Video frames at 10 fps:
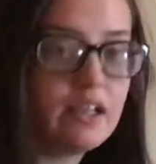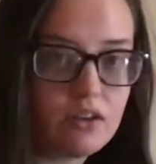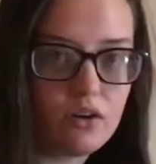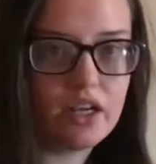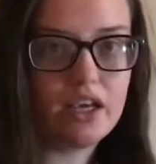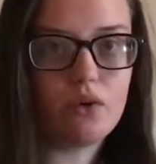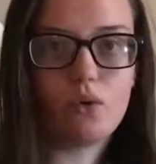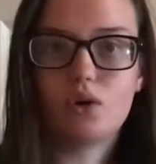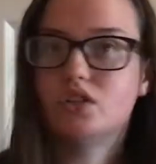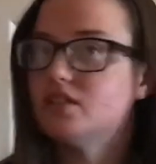learning
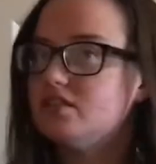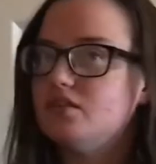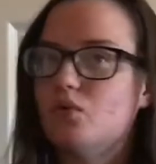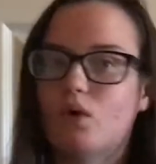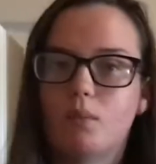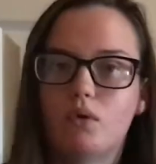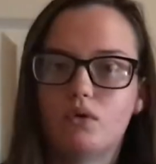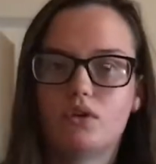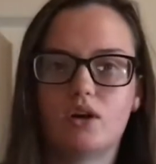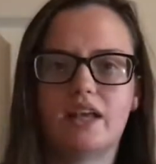or just
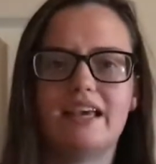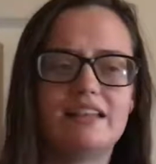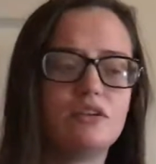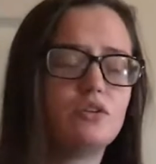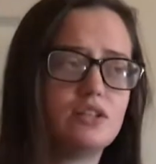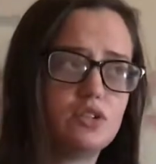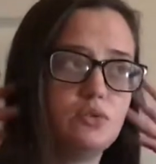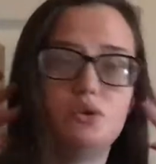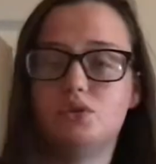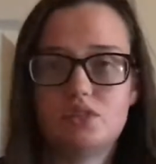normal learning. You could
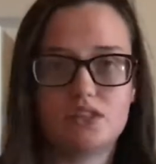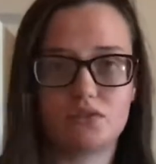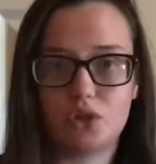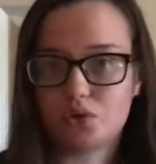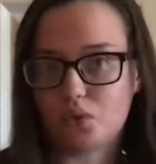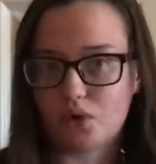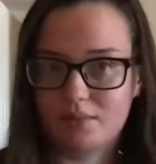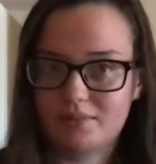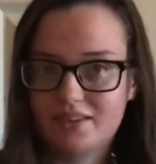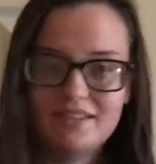use these for your dorm.